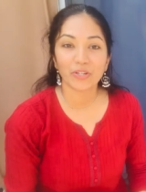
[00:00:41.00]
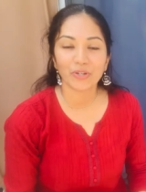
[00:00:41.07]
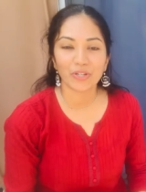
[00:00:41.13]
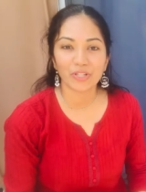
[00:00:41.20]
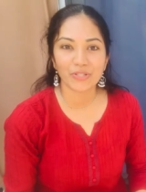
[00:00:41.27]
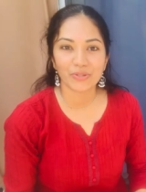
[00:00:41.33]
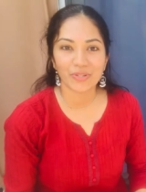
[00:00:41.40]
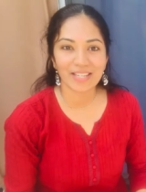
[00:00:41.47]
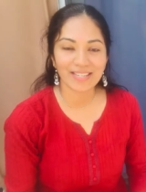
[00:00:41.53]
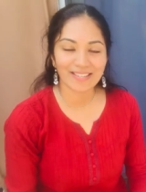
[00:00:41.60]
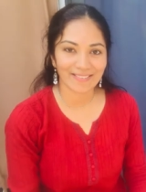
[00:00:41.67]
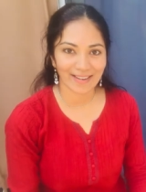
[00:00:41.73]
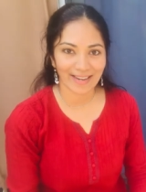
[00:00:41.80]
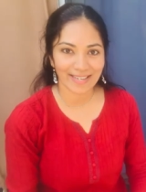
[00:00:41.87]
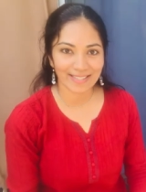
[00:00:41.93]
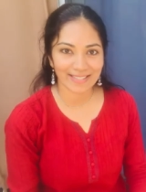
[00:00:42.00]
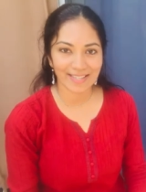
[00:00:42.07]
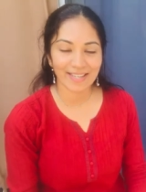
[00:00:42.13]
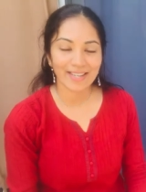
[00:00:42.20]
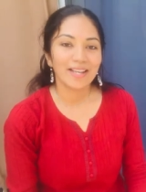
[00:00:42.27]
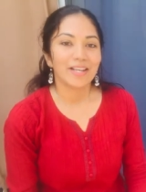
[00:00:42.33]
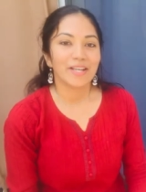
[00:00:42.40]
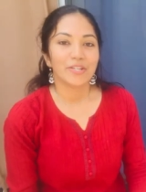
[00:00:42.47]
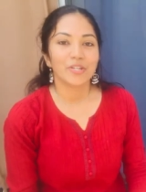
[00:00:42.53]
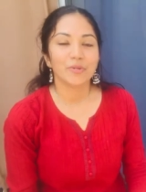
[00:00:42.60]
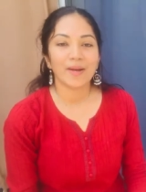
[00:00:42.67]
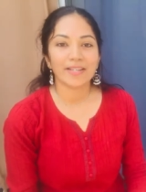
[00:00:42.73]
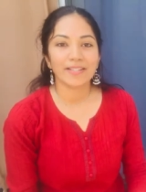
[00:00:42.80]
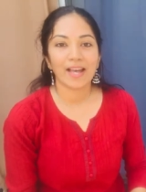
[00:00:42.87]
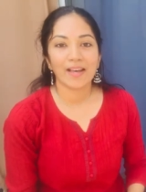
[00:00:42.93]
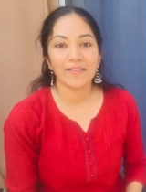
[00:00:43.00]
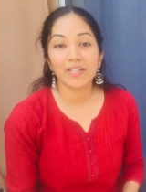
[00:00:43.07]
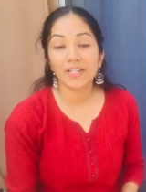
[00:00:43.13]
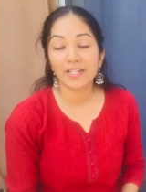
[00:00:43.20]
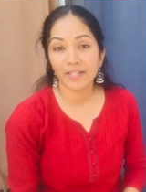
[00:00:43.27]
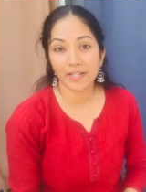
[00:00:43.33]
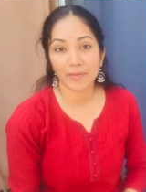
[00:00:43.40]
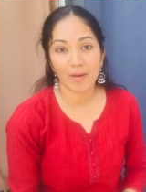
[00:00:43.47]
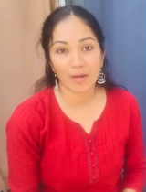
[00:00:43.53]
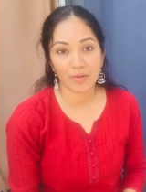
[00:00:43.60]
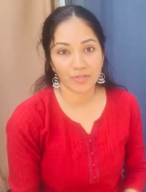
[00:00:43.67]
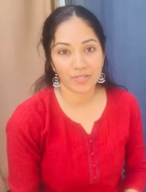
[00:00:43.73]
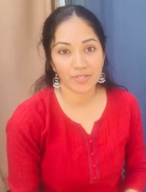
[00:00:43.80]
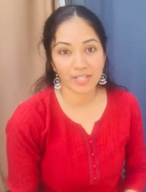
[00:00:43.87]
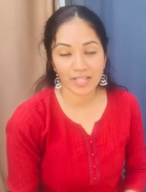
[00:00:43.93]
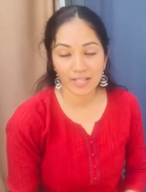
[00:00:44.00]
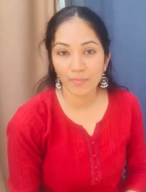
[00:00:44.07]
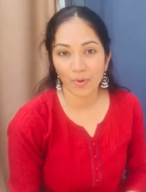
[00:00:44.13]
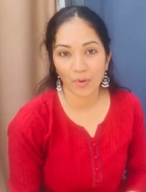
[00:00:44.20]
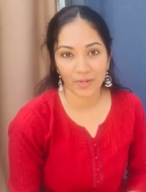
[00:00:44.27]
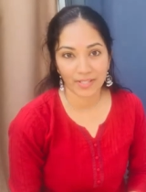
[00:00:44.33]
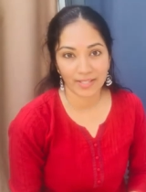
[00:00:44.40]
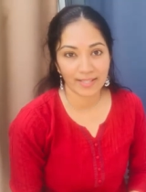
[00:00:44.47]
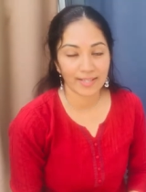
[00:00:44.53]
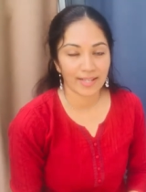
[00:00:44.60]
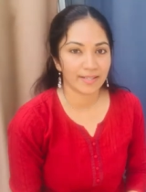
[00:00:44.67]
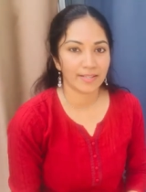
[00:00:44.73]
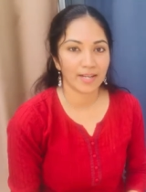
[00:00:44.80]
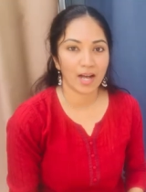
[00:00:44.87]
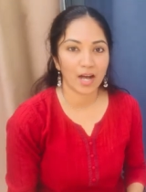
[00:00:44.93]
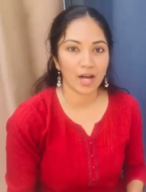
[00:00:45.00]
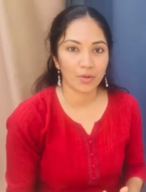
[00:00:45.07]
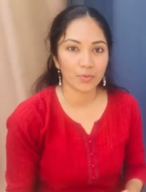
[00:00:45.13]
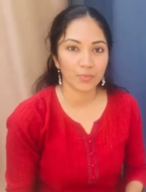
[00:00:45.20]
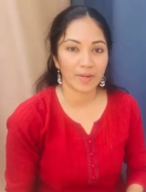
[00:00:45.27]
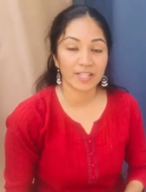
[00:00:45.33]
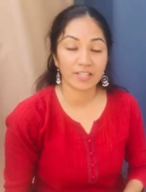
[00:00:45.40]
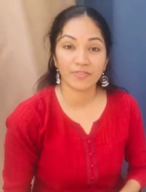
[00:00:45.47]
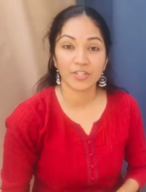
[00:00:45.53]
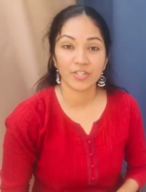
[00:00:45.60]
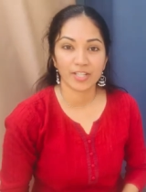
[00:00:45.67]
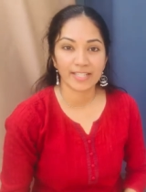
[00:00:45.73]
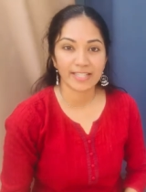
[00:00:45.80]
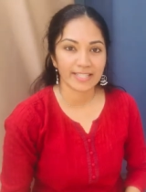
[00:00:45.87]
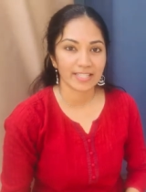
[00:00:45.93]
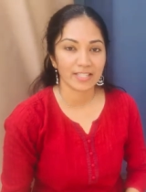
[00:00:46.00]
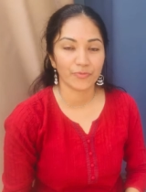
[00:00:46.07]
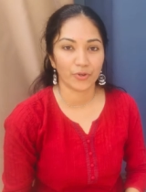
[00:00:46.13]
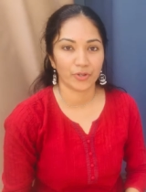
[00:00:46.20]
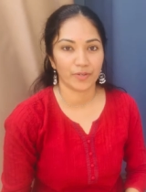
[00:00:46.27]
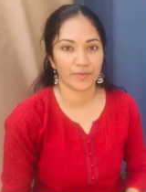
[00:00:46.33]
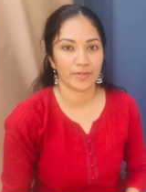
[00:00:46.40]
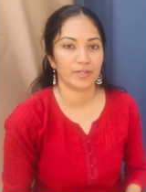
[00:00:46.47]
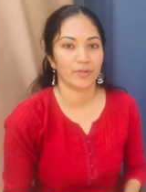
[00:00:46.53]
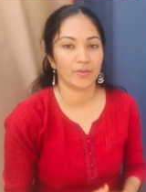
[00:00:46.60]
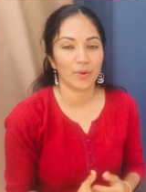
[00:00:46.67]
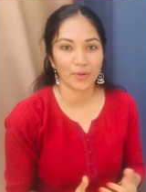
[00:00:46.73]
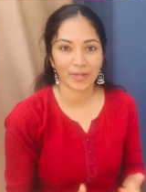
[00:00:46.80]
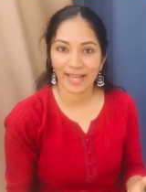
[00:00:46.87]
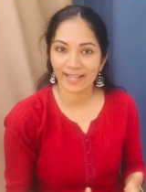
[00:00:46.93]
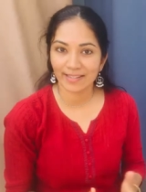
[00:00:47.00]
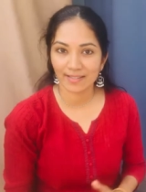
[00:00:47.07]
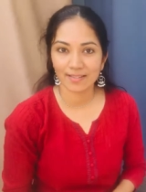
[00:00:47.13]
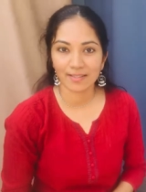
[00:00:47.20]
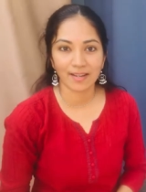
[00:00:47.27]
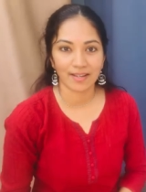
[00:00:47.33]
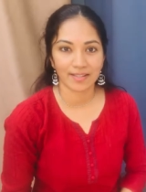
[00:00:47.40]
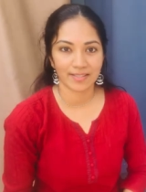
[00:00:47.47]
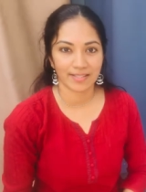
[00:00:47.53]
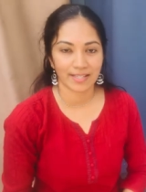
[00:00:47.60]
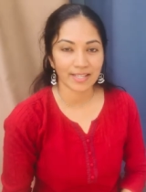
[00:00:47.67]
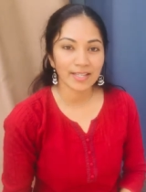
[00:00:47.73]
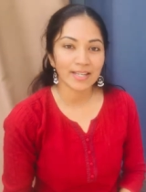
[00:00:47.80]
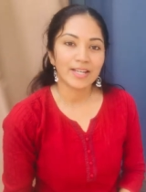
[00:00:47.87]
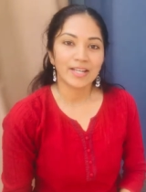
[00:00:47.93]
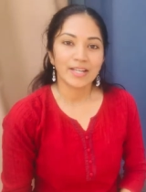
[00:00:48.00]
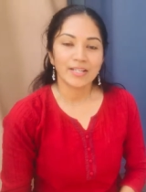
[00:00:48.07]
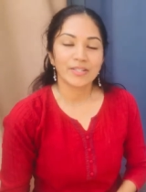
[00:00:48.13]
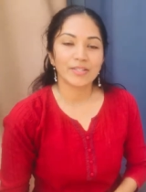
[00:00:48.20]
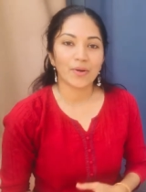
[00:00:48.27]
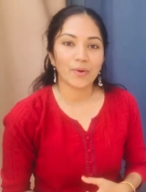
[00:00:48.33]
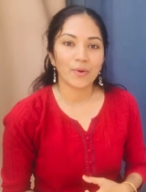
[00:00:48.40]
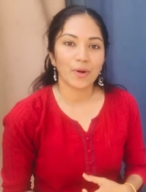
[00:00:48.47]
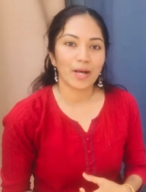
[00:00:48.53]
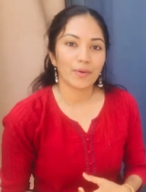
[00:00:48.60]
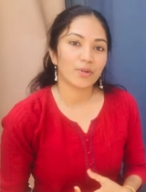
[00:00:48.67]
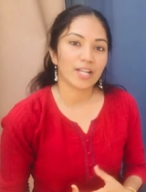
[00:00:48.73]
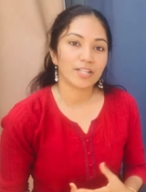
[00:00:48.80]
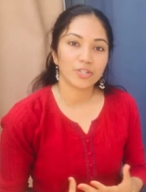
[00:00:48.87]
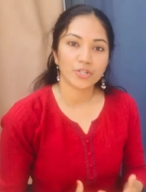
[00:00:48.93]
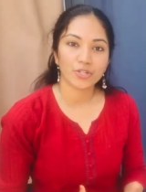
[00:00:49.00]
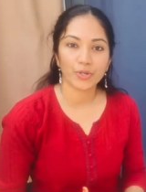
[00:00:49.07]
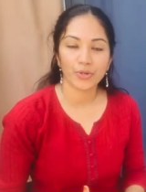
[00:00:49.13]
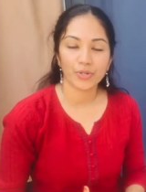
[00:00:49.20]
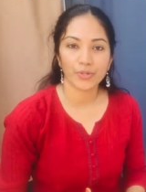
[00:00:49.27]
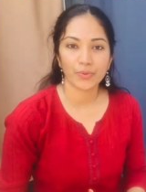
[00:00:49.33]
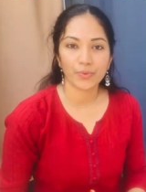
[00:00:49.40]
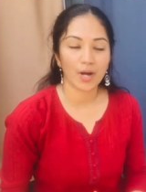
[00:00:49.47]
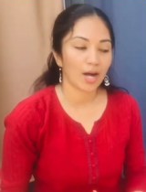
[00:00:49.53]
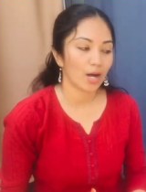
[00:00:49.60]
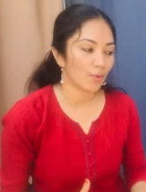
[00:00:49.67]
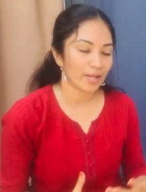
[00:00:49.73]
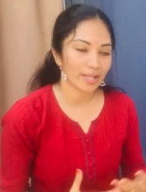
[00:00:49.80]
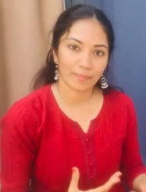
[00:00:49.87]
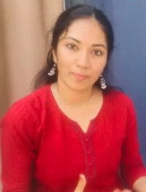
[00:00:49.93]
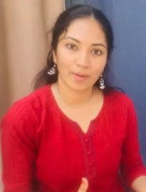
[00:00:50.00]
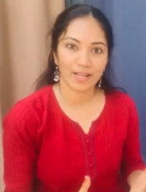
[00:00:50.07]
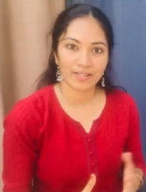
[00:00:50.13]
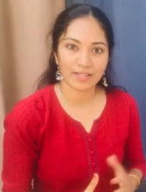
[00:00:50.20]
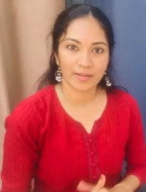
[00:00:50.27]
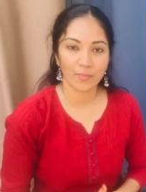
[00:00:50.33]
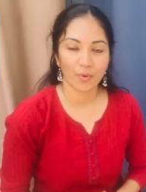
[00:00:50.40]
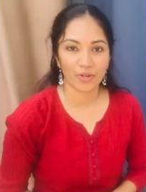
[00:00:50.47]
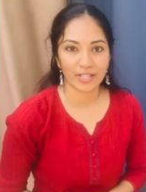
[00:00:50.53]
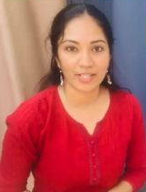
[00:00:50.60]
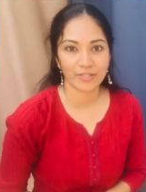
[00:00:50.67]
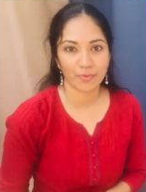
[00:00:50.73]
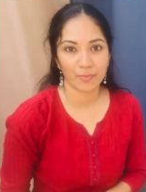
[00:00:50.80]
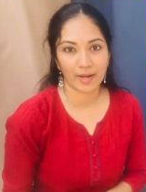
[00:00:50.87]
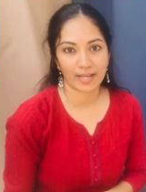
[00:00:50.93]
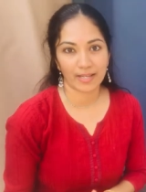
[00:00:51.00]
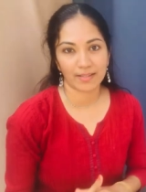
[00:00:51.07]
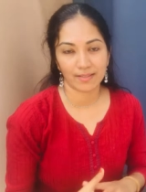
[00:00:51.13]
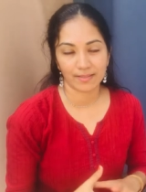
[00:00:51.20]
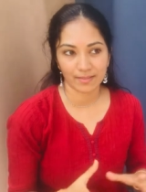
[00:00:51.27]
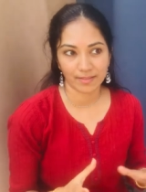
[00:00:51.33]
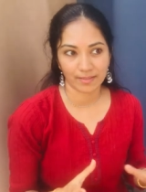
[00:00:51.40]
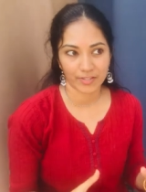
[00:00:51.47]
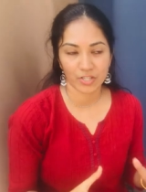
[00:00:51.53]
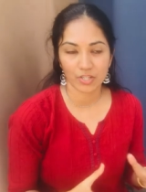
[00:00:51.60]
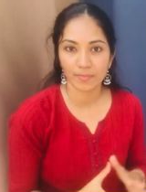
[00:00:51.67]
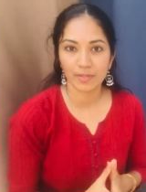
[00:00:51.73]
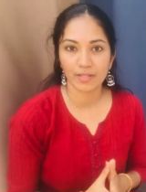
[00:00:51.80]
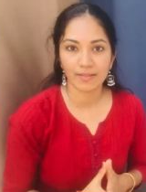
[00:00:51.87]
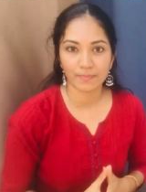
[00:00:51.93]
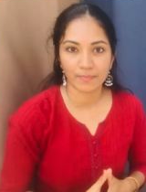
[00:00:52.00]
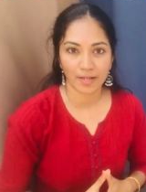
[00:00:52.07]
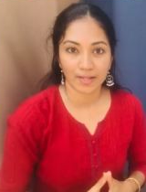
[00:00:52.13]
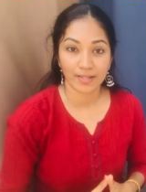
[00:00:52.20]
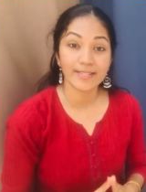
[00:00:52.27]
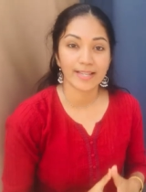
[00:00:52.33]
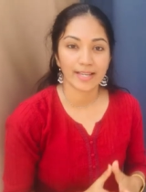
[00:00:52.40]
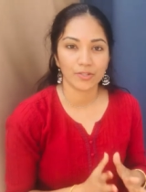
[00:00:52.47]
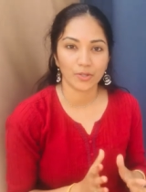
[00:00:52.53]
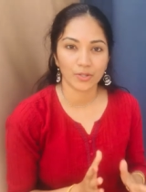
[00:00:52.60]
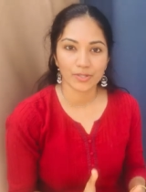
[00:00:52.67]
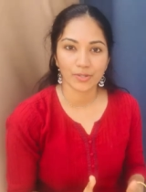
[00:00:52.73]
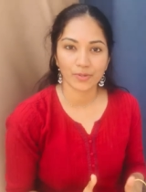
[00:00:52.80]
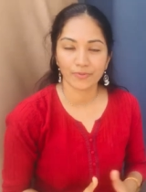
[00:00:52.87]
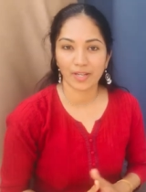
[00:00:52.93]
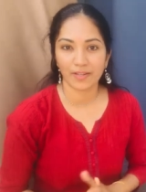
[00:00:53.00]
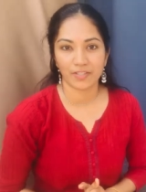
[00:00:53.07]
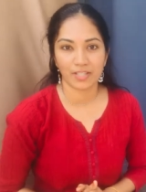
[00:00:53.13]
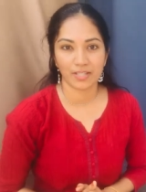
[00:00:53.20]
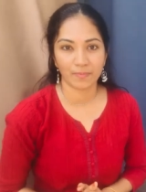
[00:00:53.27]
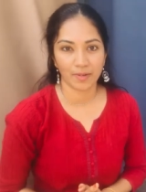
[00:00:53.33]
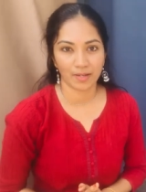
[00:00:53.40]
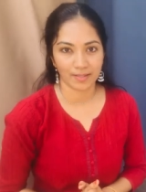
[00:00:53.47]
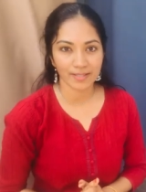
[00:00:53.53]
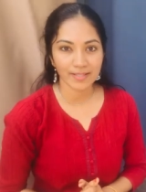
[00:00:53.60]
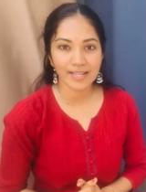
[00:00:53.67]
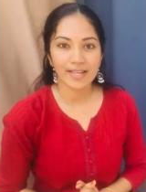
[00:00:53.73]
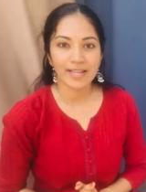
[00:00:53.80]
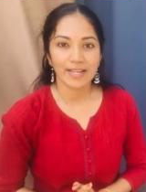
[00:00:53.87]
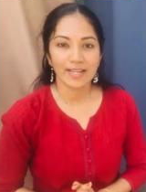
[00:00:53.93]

you're all doing great. You might have heard about neem oil and how beneficial it is for our organic gardening. So I would like to show you how I apply neem oil to my uh, vegetable plants and also flowering plants.